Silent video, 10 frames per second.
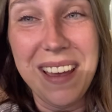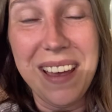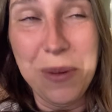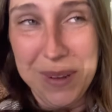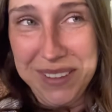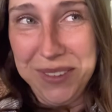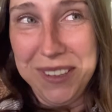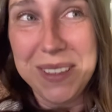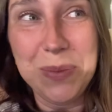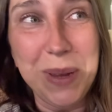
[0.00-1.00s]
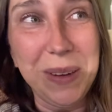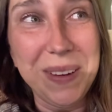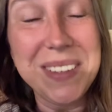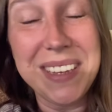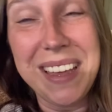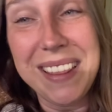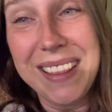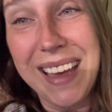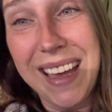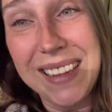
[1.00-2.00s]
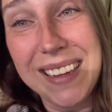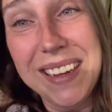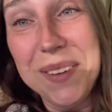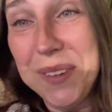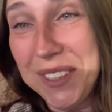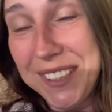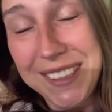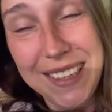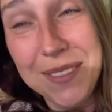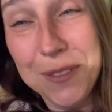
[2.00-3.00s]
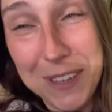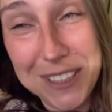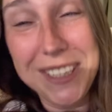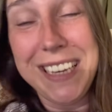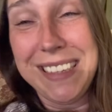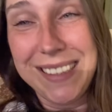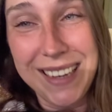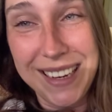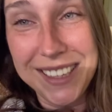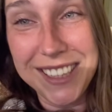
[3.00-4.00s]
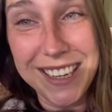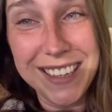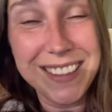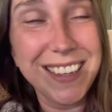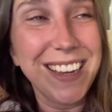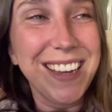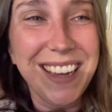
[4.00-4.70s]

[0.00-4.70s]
a wonderful experience. And then fish is delicious